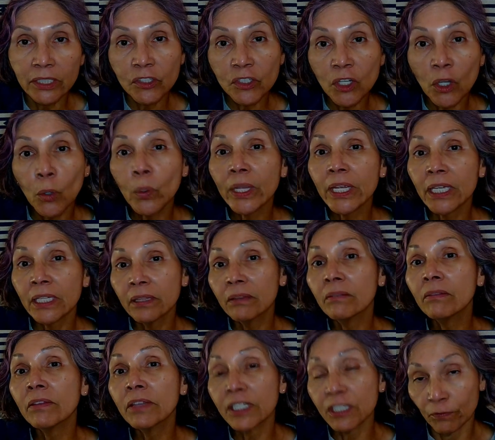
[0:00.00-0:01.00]
So
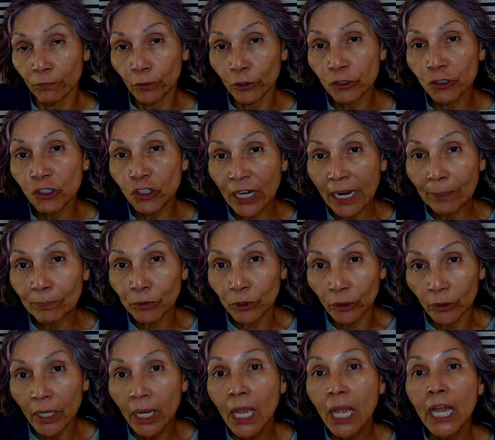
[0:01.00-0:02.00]
in this first
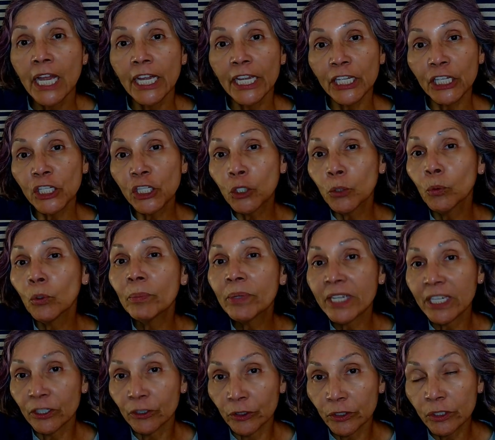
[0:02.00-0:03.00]
chapter, you will
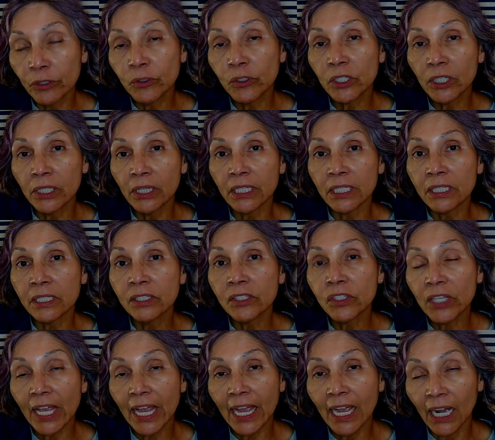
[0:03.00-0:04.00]
be introduced to
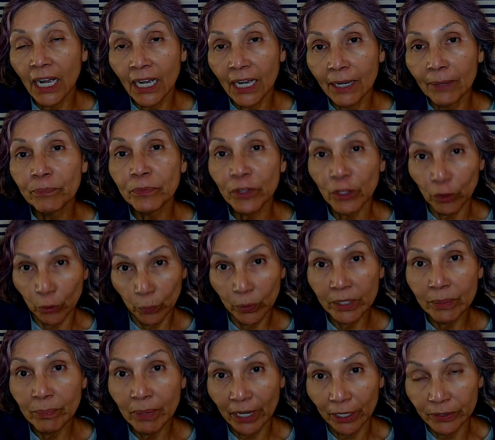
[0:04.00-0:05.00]
these
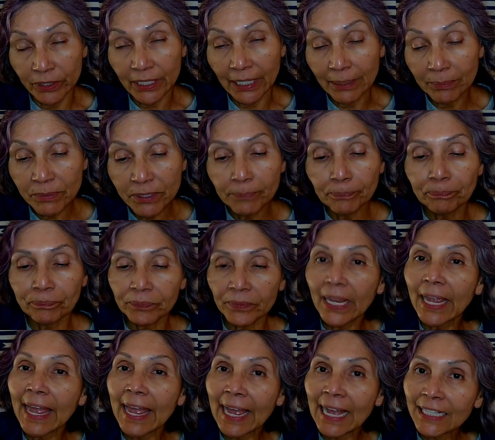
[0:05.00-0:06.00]
three paradigms,
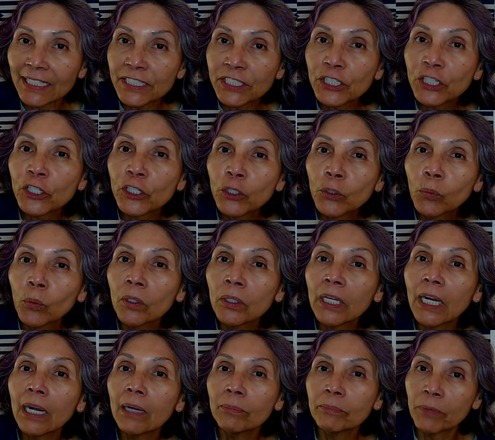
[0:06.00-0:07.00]
and you
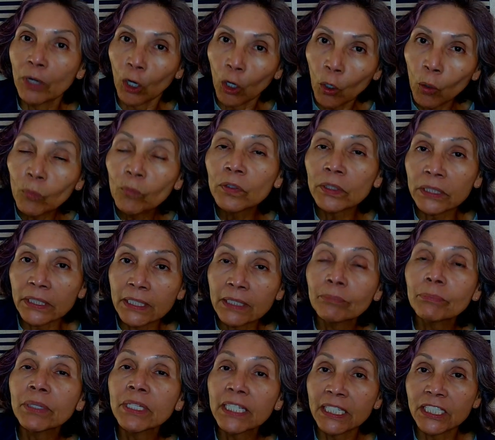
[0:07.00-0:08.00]
will
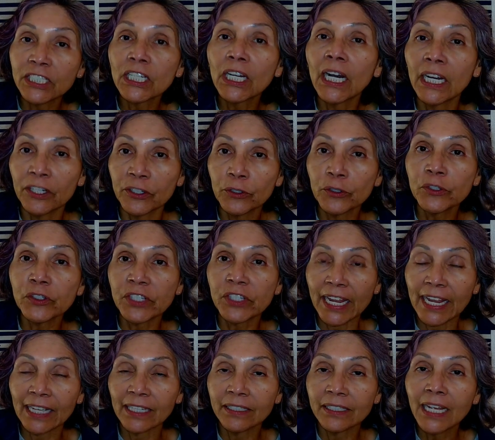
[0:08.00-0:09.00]
hopefully begin to
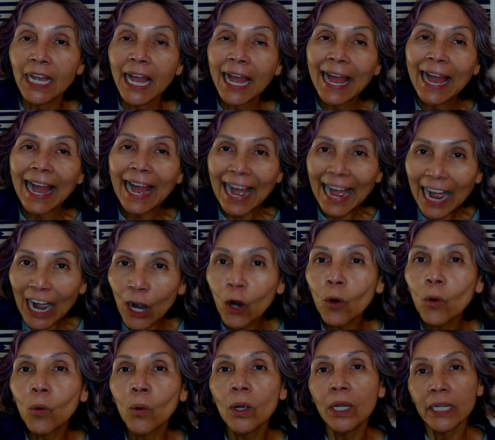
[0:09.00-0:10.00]
understand
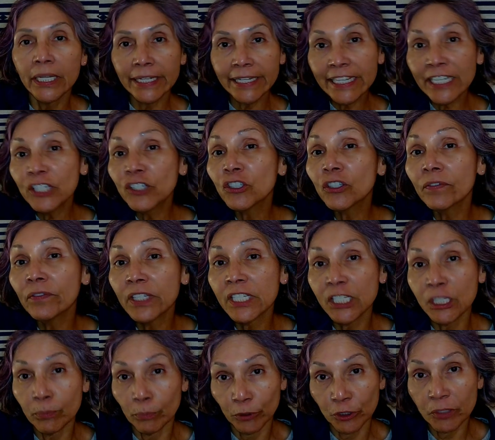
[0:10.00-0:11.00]
how each of
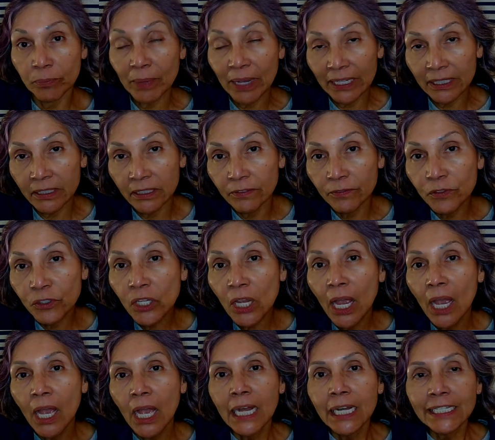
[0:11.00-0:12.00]
these perspectives
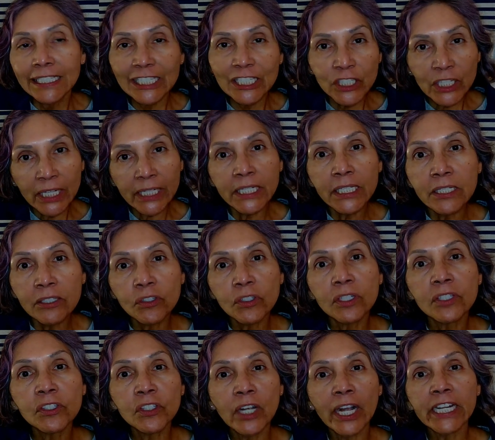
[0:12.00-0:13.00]
studies
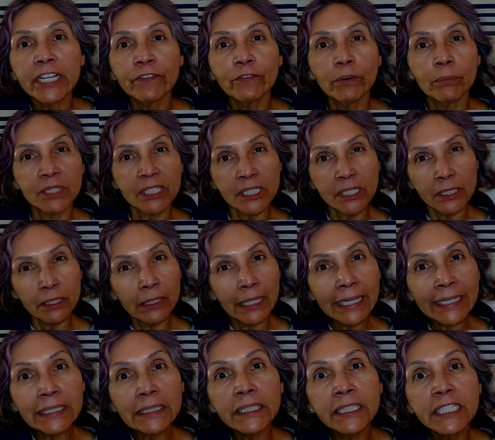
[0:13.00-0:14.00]
society from a
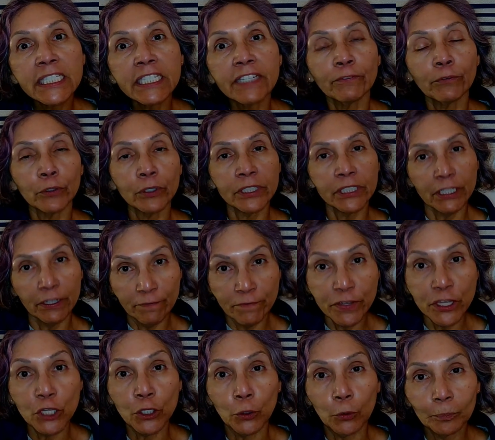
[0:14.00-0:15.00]
slightly different
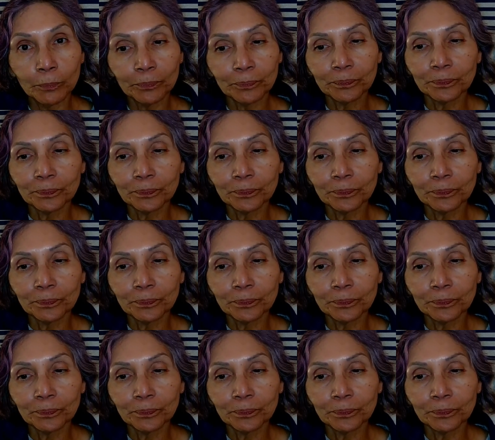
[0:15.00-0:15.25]
view.